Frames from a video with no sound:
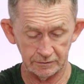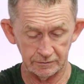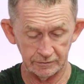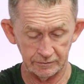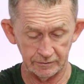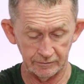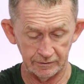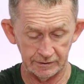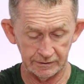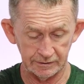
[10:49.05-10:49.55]

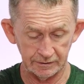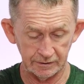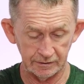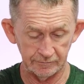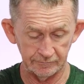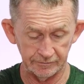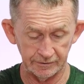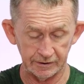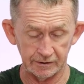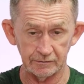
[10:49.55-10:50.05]
order in the
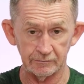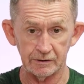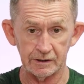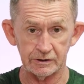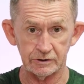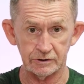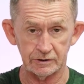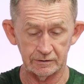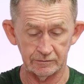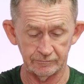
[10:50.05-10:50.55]

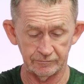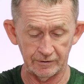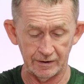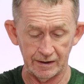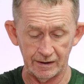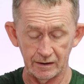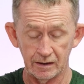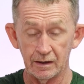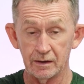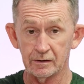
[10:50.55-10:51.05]
configuration
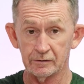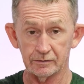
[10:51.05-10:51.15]
file.